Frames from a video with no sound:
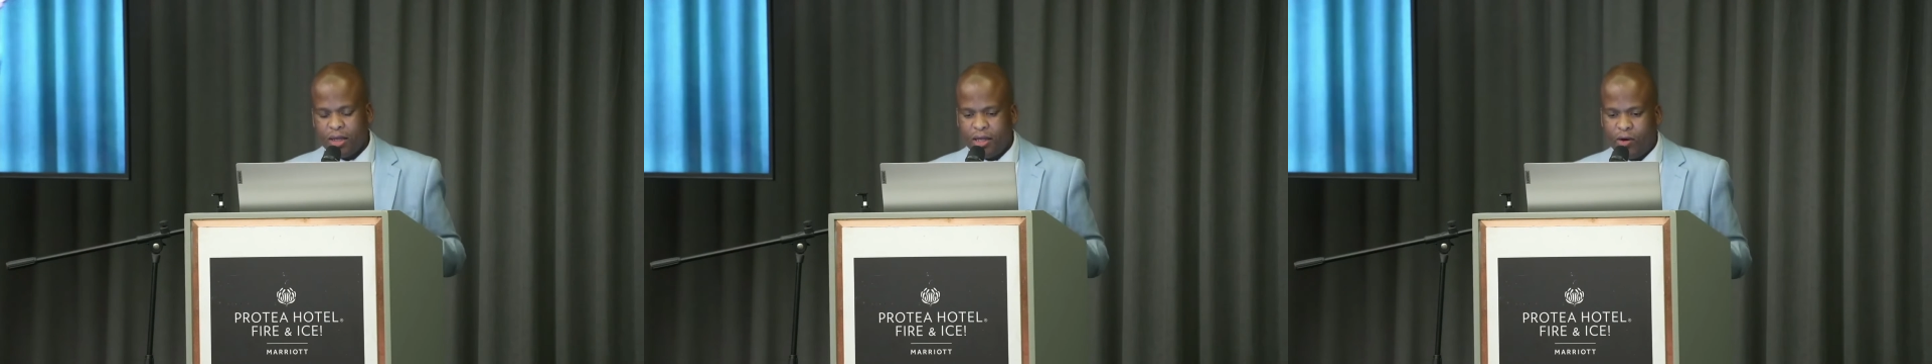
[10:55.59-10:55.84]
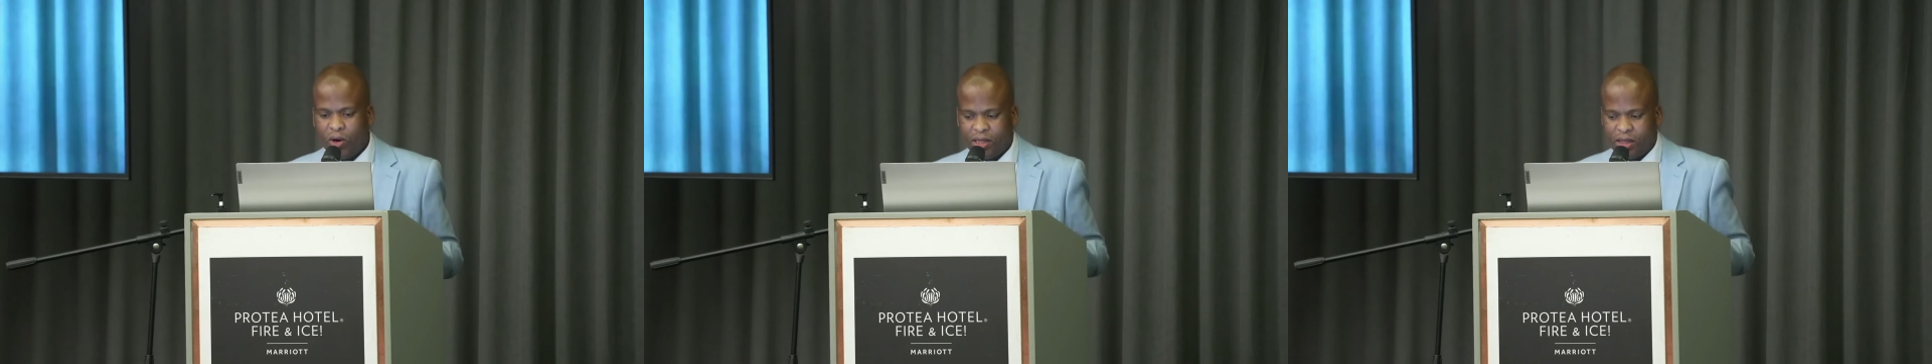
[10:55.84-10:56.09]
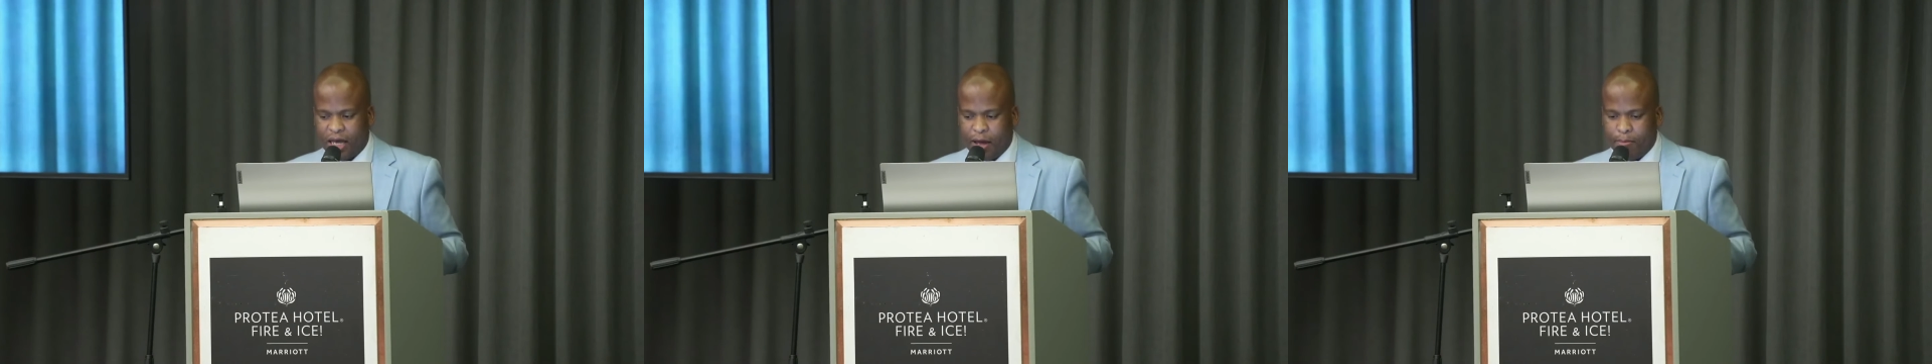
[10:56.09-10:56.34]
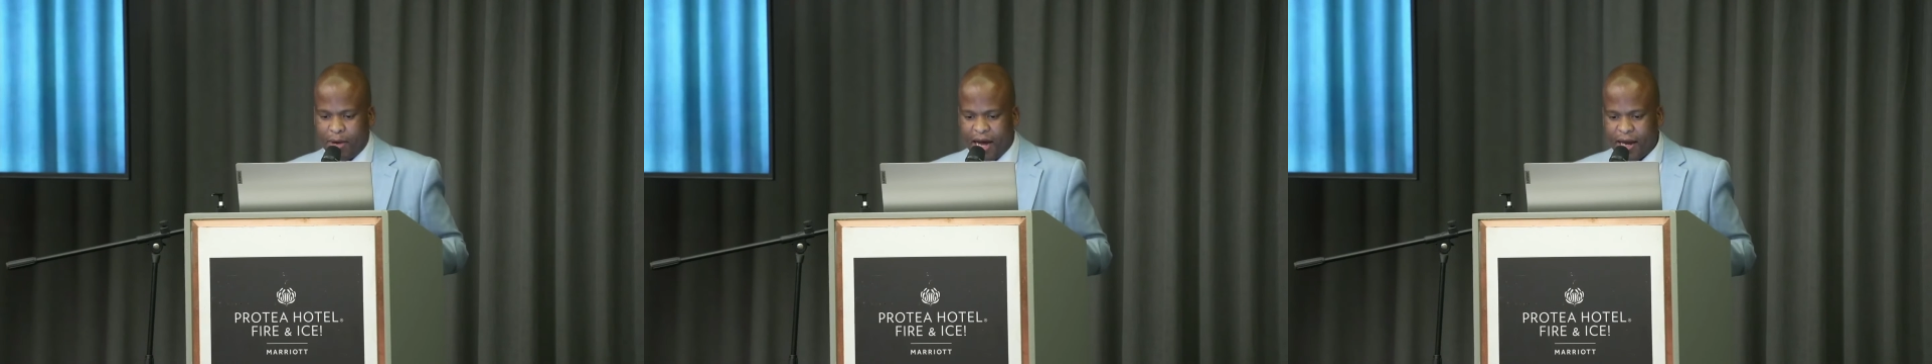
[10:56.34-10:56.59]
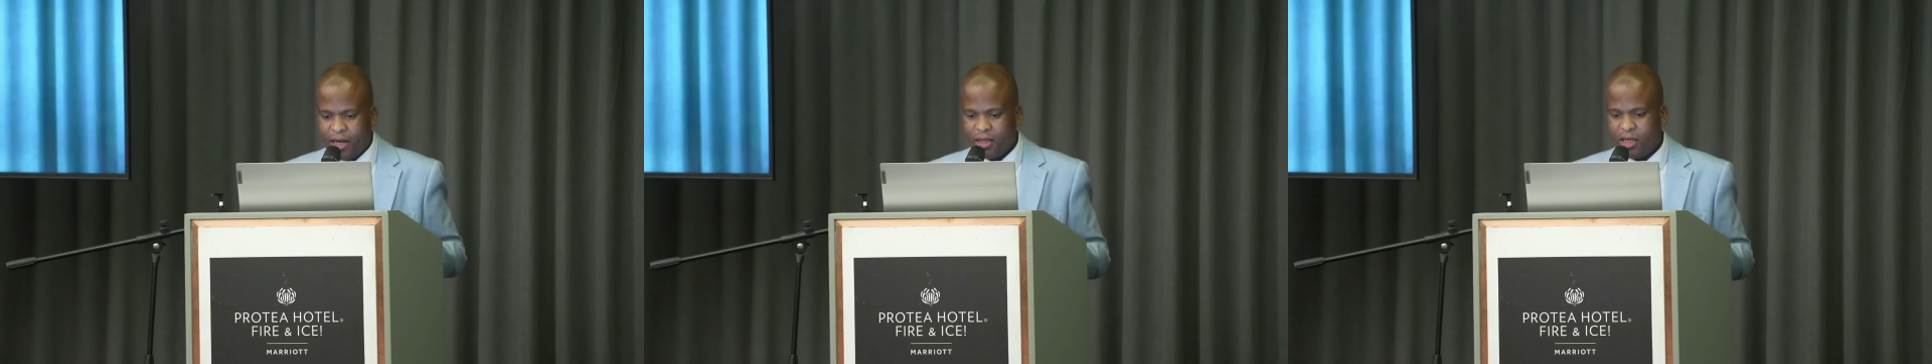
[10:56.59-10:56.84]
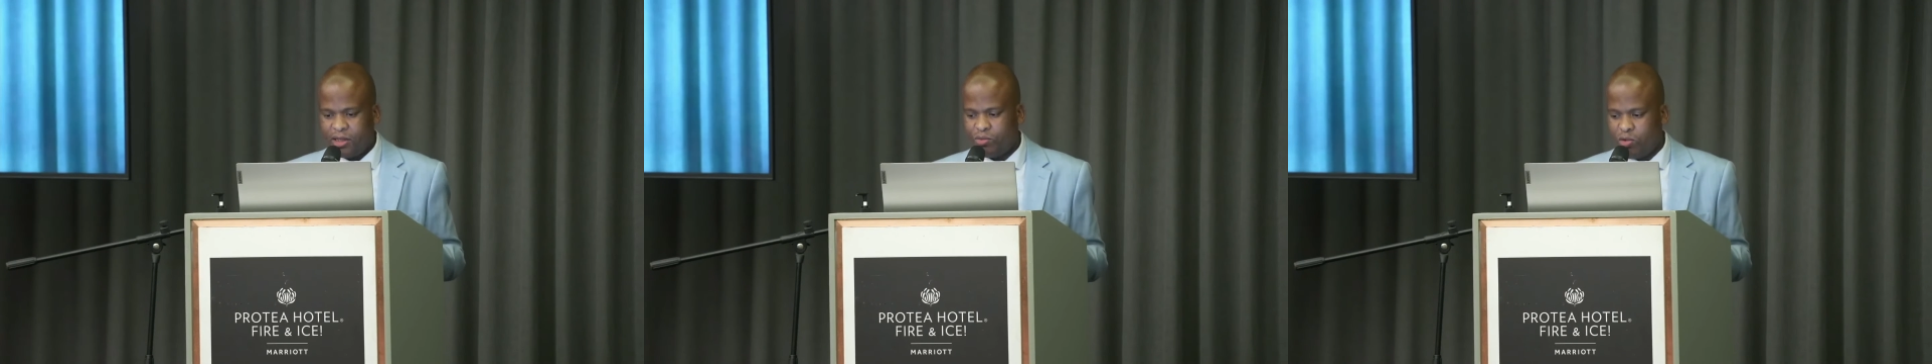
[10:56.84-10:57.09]
There was a panel
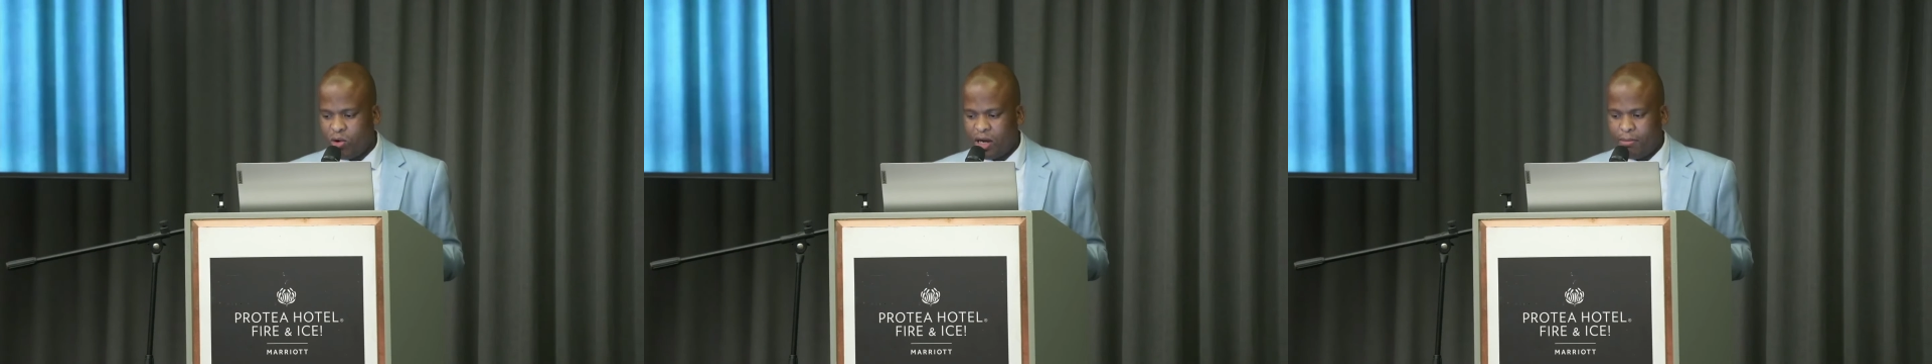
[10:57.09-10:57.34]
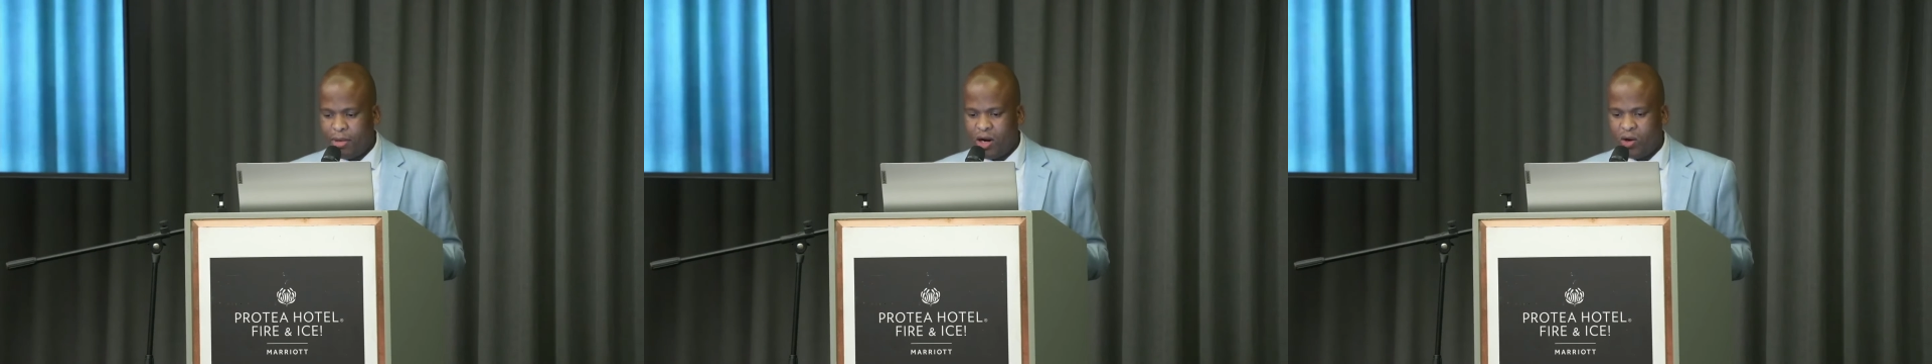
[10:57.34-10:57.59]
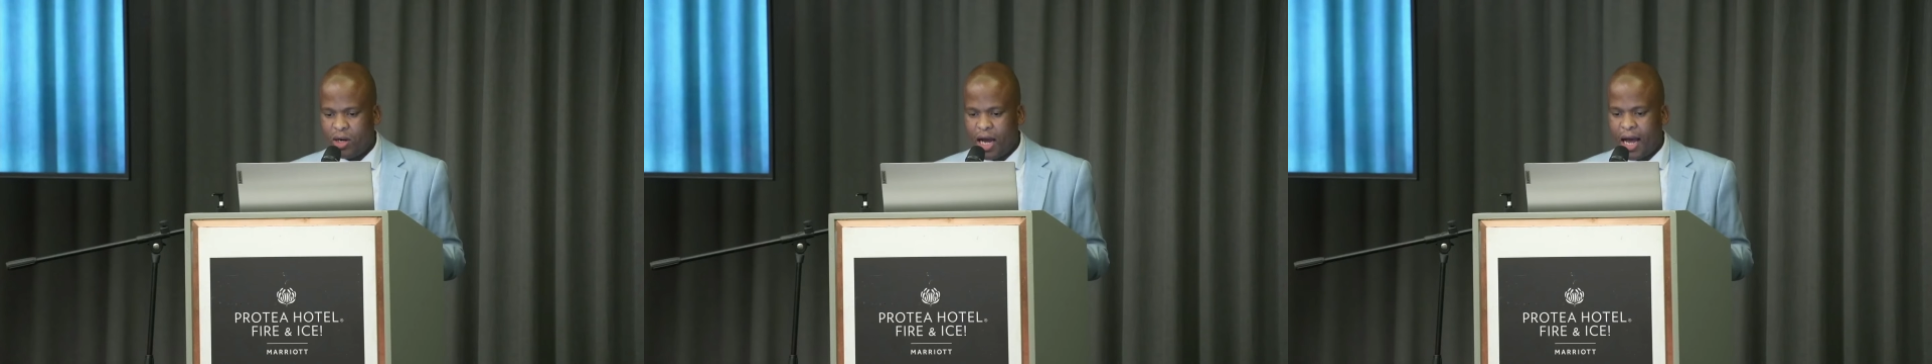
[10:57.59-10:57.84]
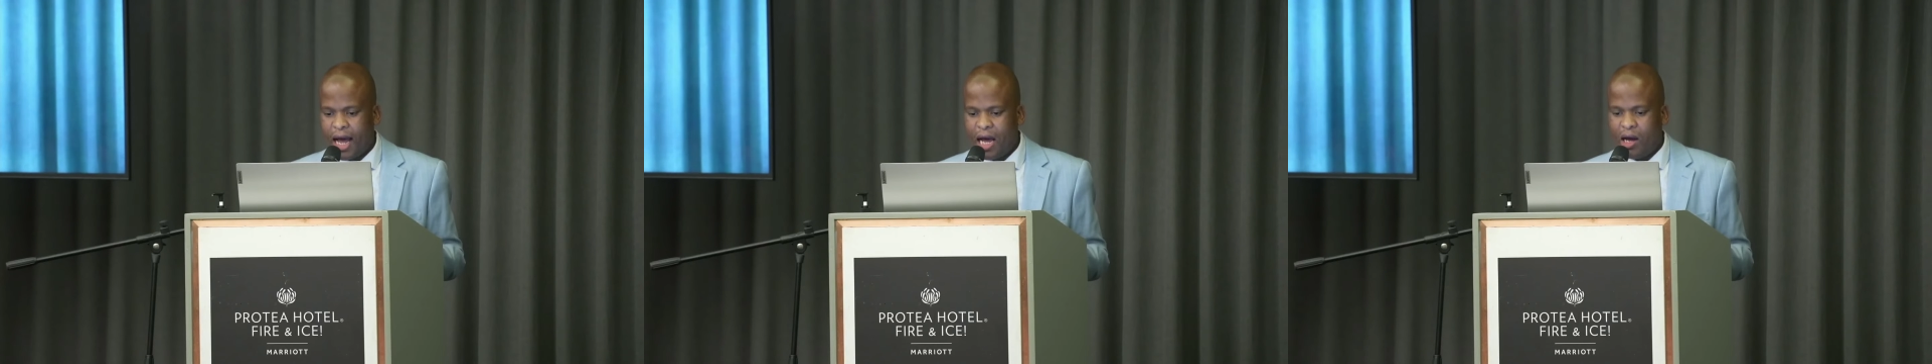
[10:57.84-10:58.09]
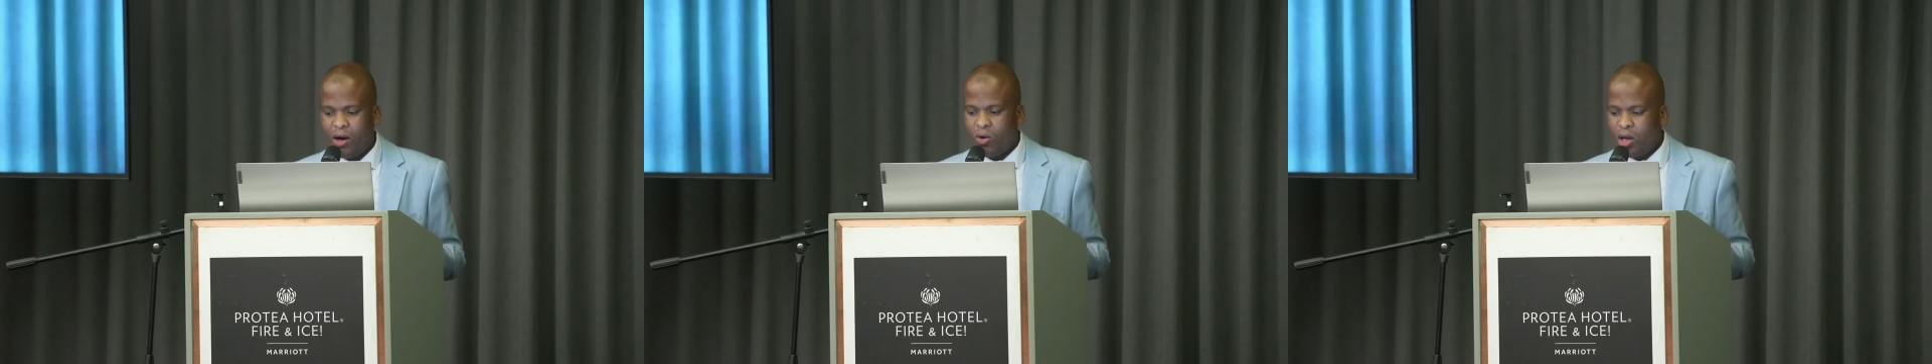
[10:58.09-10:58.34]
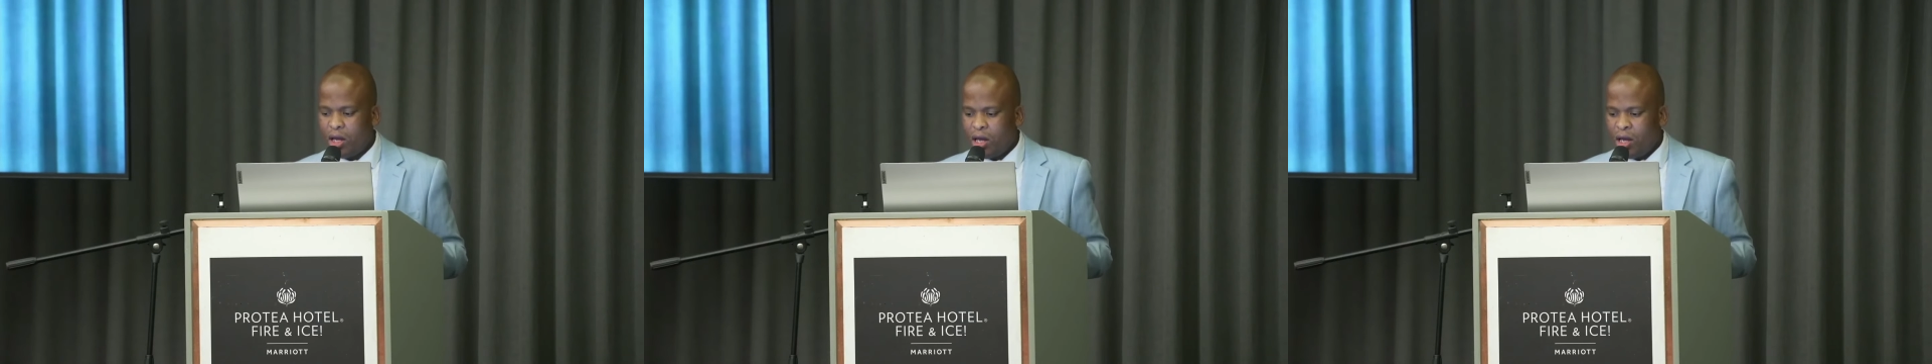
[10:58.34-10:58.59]
that spoke about how